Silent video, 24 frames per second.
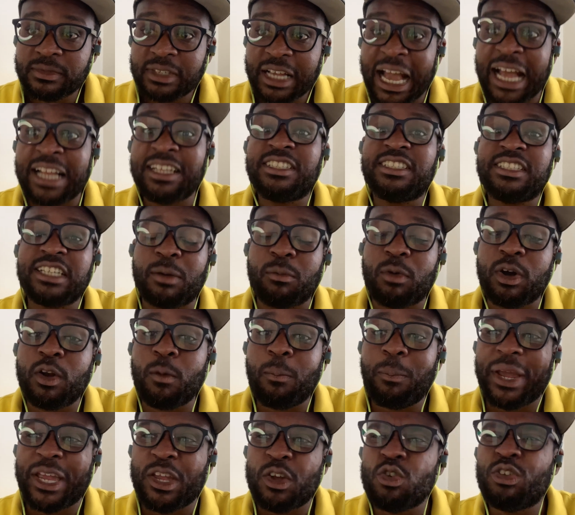and someone will
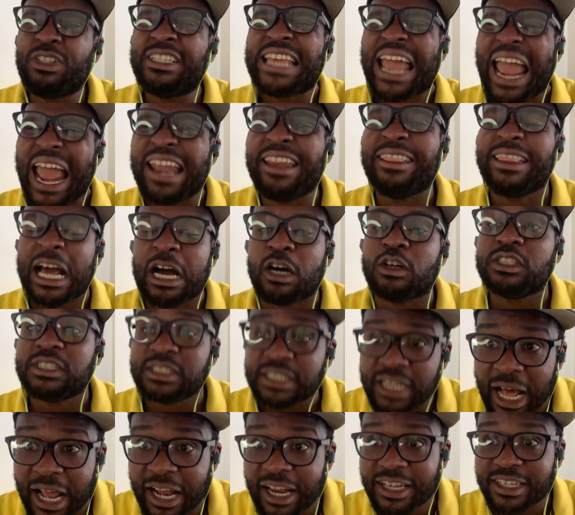pay you ten thousand
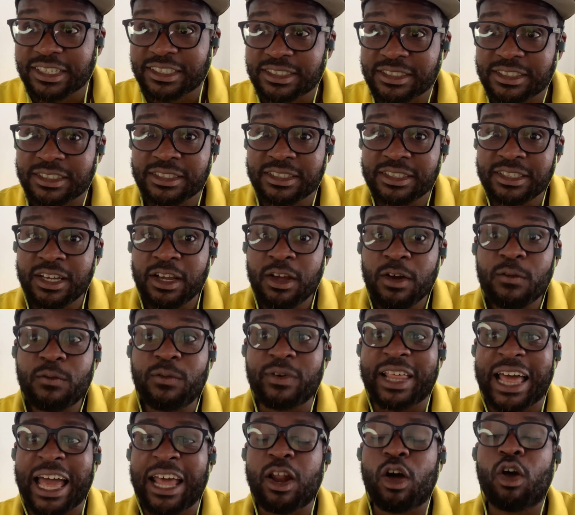dollars for
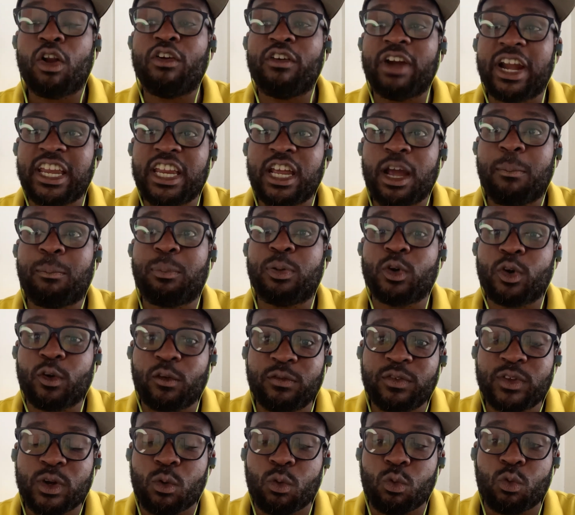that already
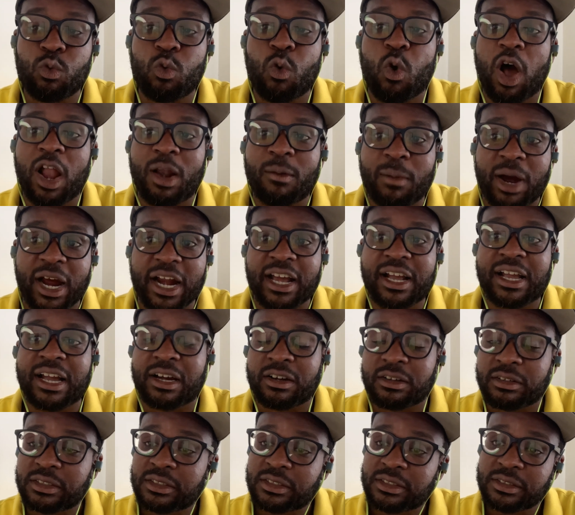approved Walmart
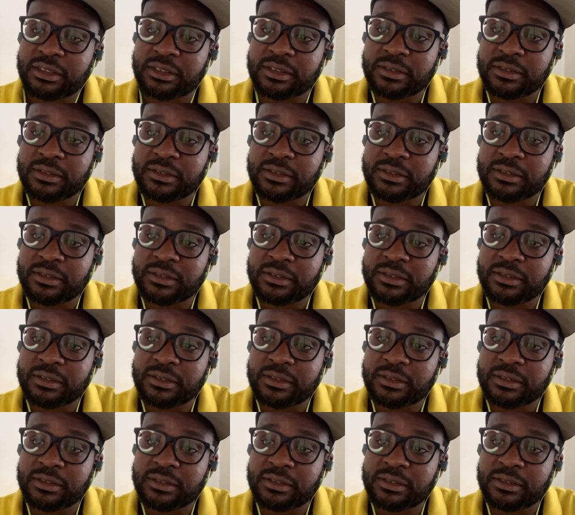account.